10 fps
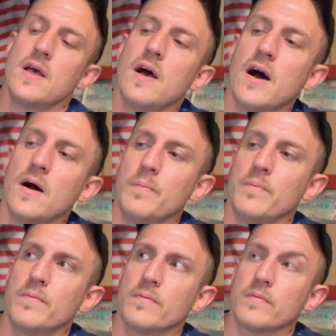
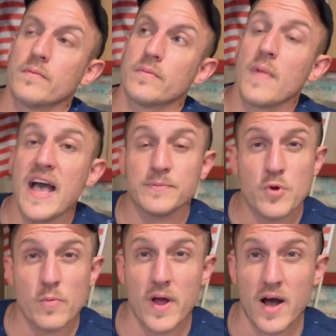has
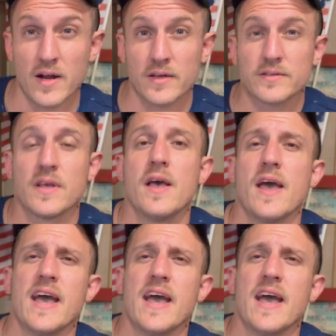probiotics.